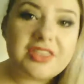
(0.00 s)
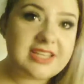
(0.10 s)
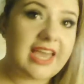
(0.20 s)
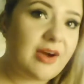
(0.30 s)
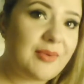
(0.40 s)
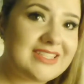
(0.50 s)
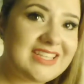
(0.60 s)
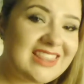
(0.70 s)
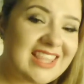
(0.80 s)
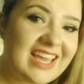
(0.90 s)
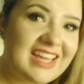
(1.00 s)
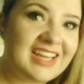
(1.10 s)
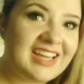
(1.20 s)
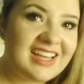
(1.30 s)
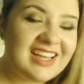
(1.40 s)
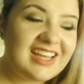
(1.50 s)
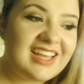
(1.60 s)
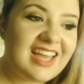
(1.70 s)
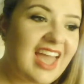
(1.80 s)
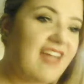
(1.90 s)
I went in there,
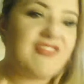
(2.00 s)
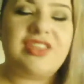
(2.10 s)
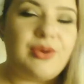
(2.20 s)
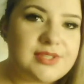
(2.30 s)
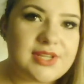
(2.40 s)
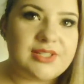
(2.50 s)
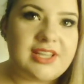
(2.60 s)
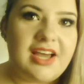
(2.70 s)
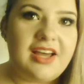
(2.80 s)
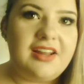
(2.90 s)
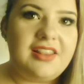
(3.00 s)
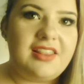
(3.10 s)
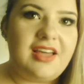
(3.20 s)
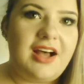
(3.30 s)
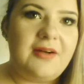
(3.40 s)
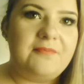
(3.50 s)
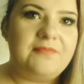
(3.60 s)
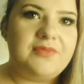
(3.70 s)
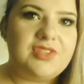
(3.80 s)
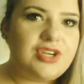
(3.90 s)
everything was sold out.
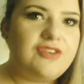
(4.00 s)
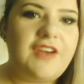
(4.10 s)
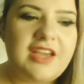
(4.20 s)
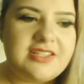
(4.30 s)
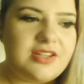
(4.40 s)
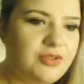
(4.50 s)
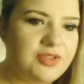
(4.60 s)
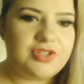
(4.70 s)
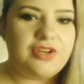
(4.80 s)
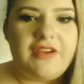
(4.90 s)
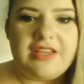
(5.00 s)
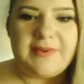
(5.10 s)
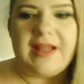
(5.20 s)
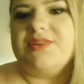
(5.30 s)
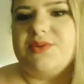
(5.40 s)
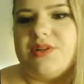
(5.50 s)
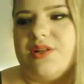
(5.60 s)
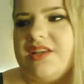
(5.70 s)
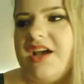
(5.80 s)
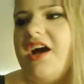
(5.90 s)
Too Faced, all the Too Faced palettes were sold
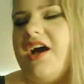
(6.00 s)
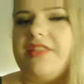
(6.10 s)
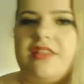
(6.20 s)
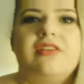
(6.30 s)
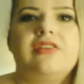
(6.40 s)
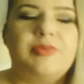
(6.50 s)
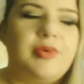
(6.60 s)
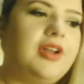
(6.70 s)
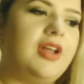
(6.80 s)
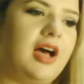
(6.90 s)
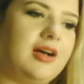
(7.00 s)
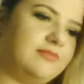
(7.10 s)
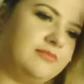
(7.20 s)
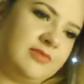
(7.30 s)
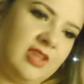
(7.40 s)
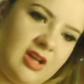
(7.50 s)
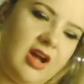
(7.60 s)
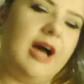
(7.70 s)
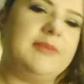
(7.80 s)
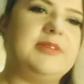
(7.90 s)
out. I think they're a little bit
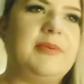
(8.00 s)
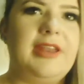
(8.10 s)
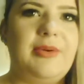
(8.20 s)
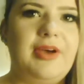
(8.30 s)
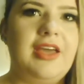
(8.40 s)
hyped up anyway.